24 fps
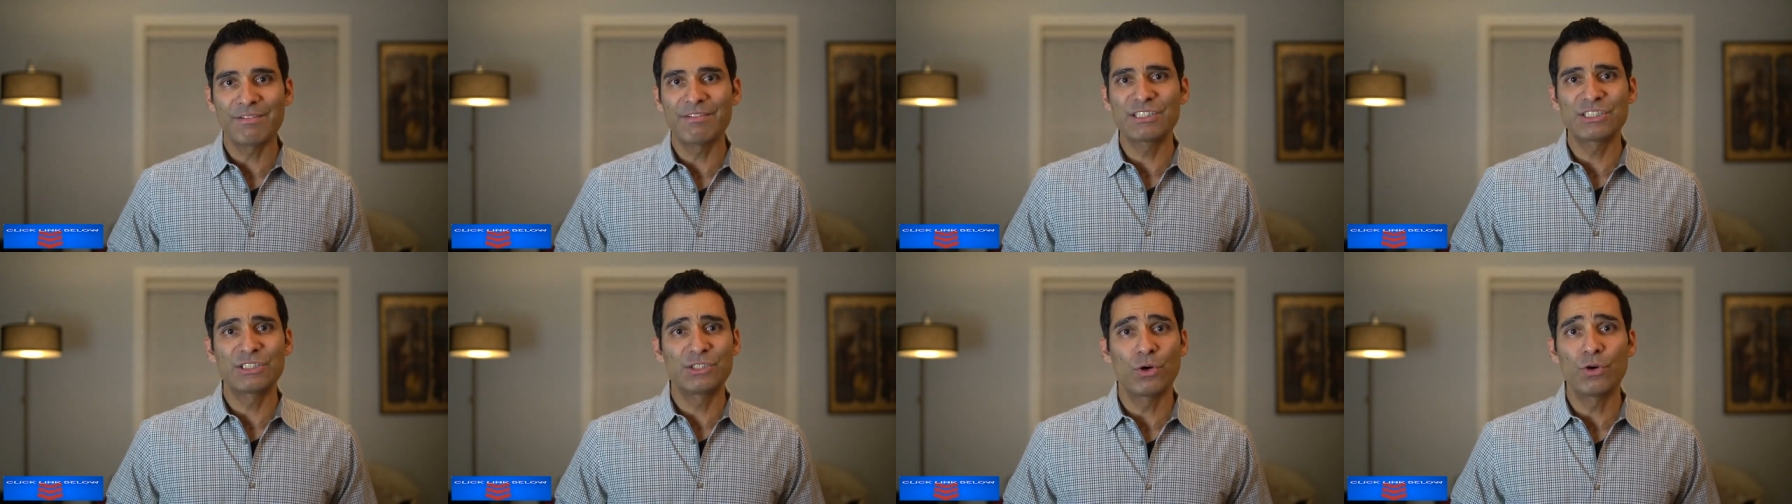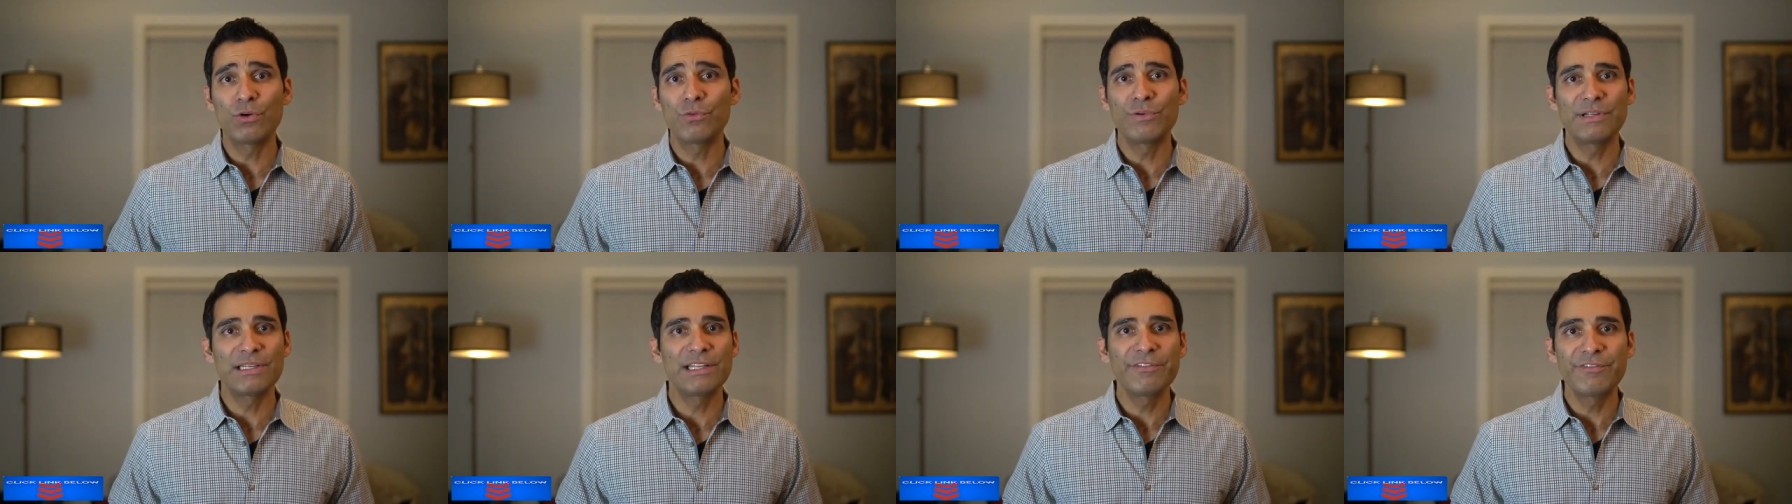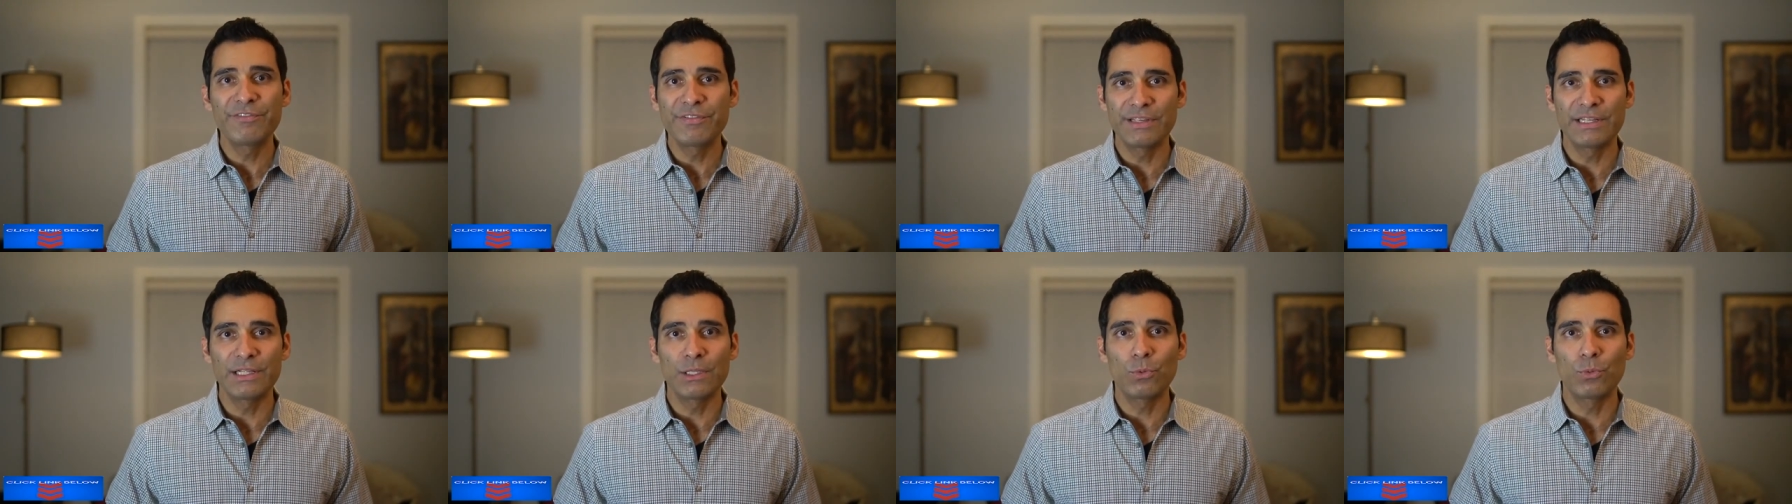of us don't really
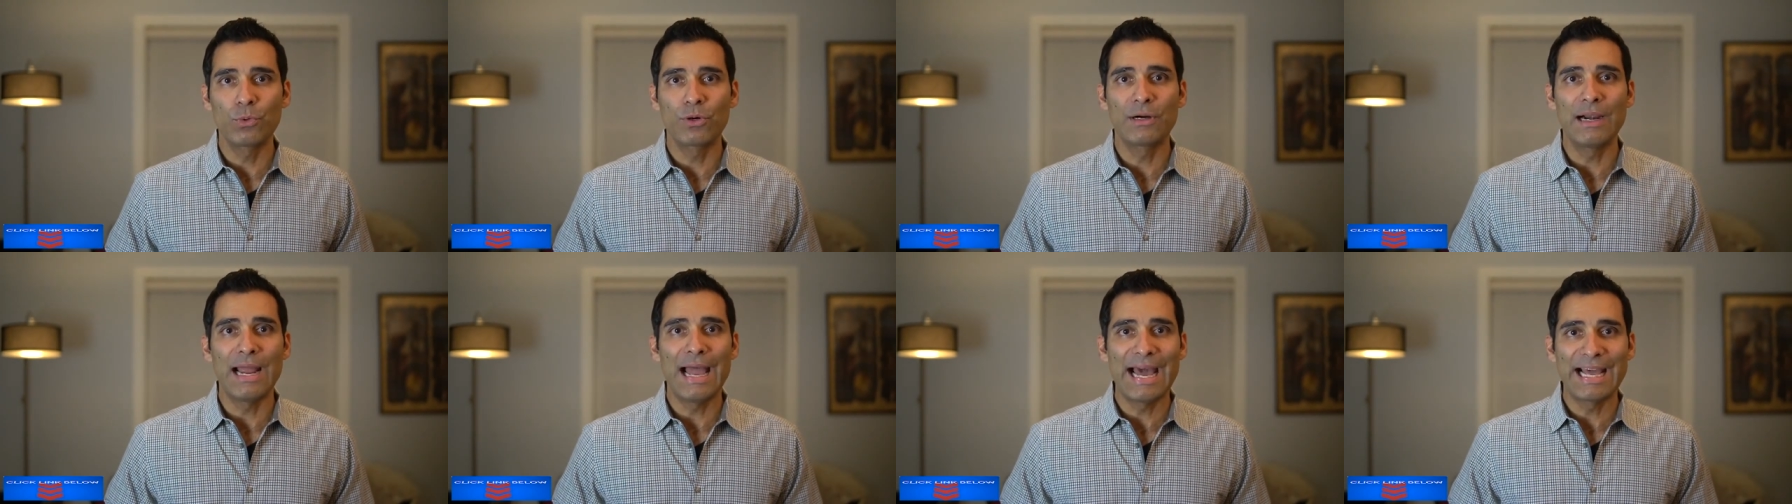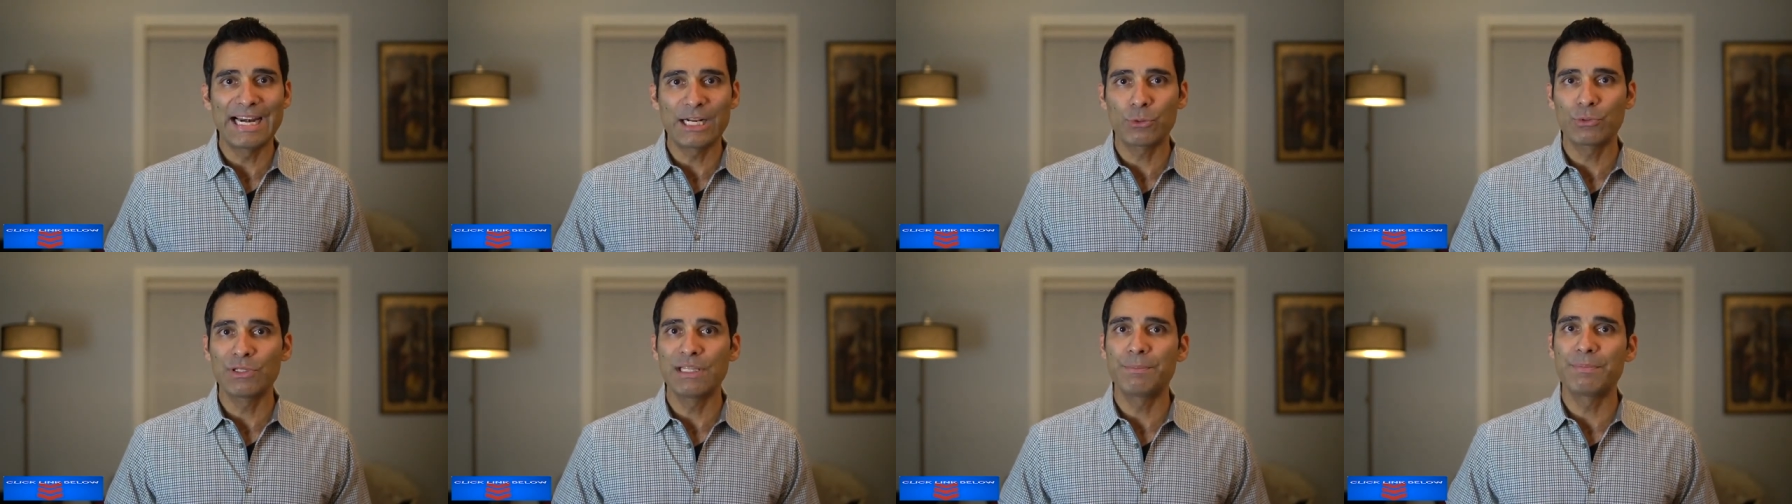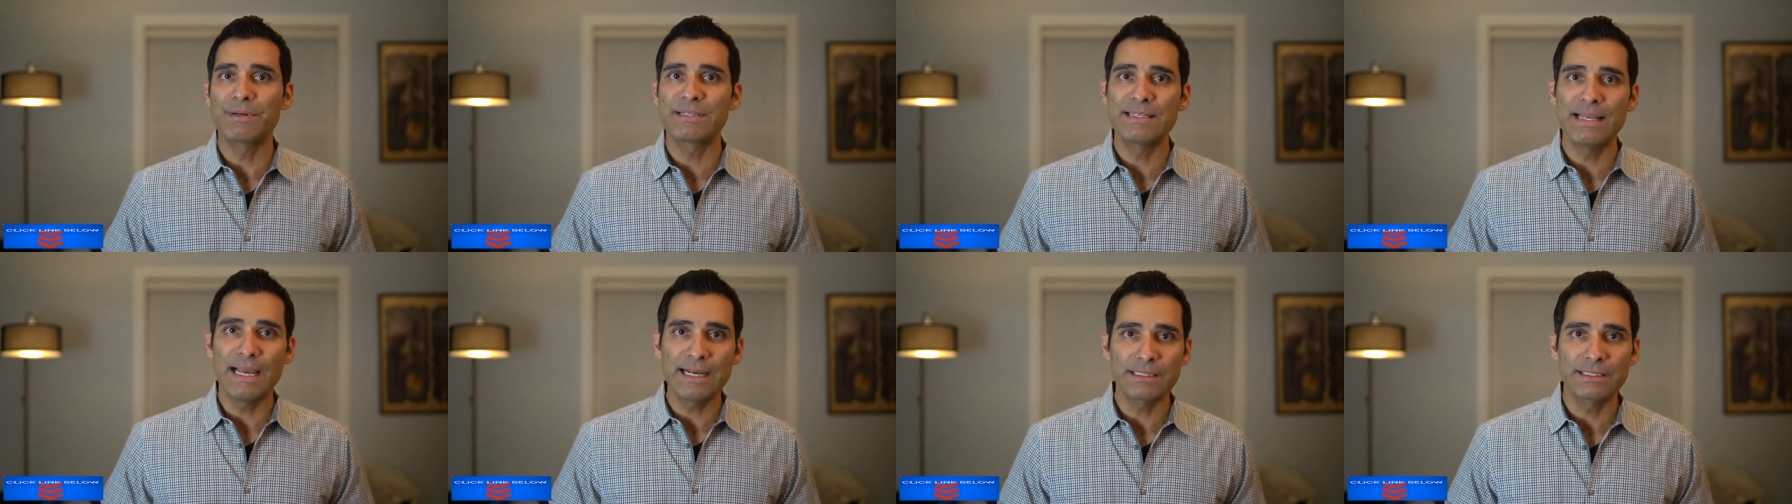feel we're adequately
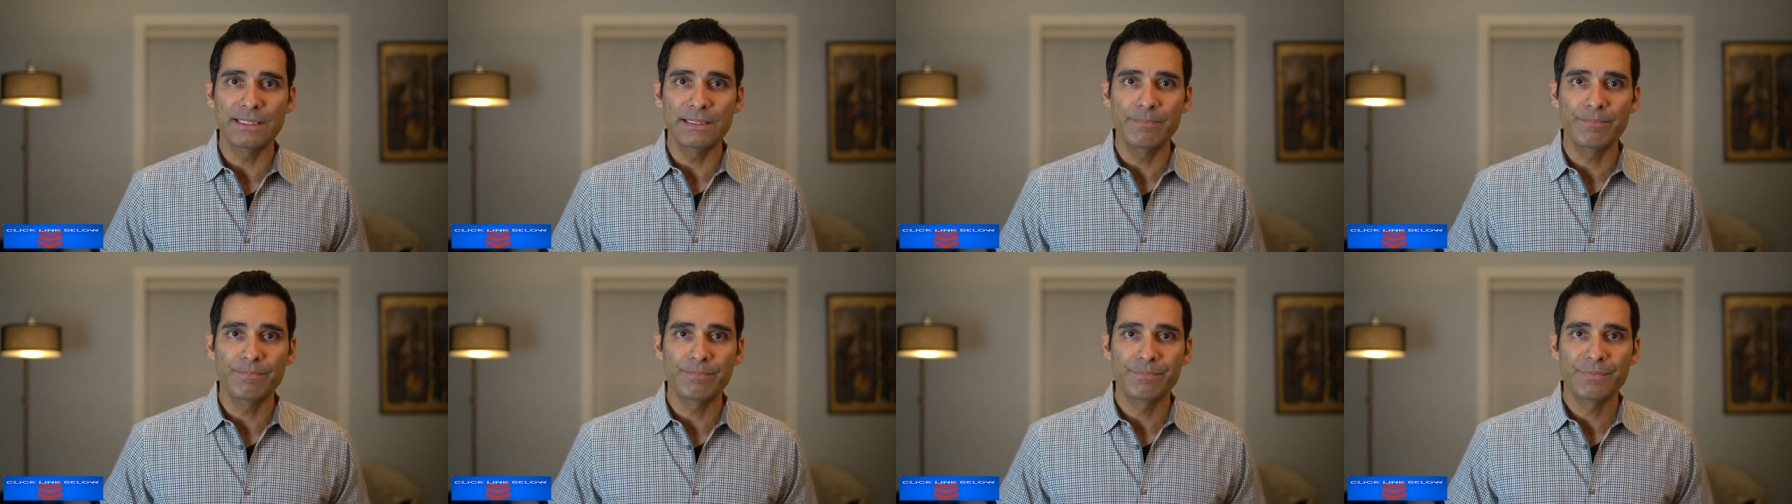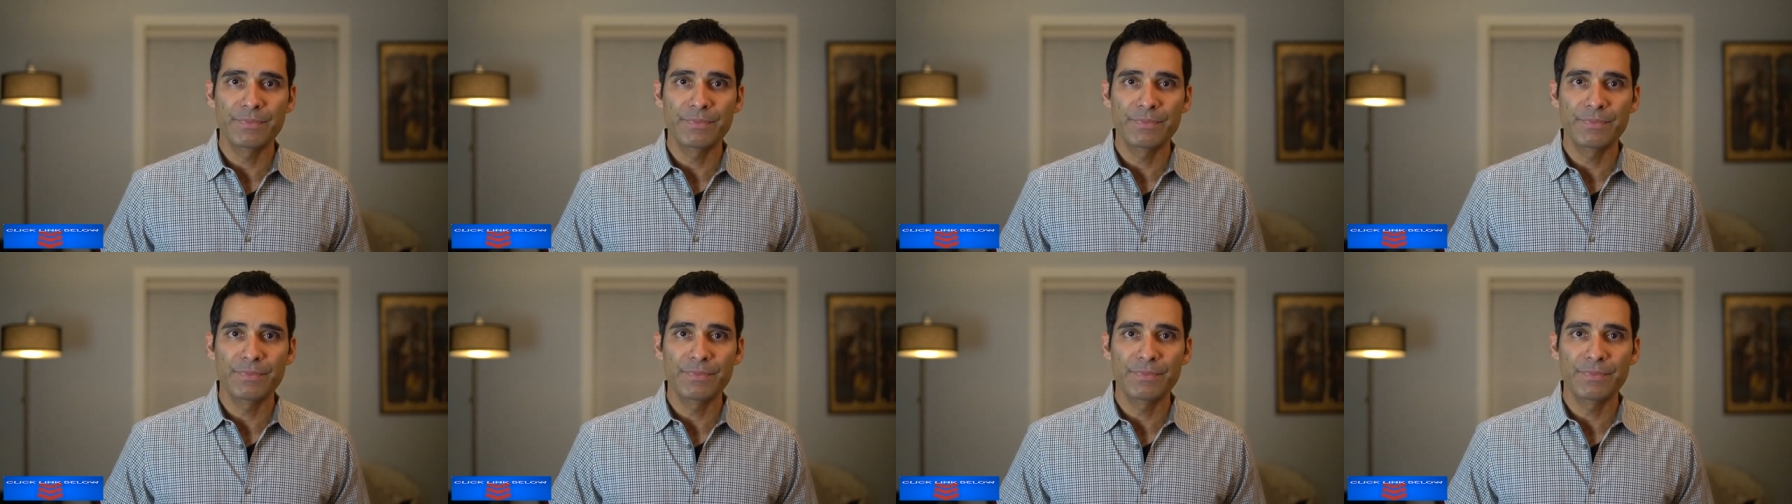protected.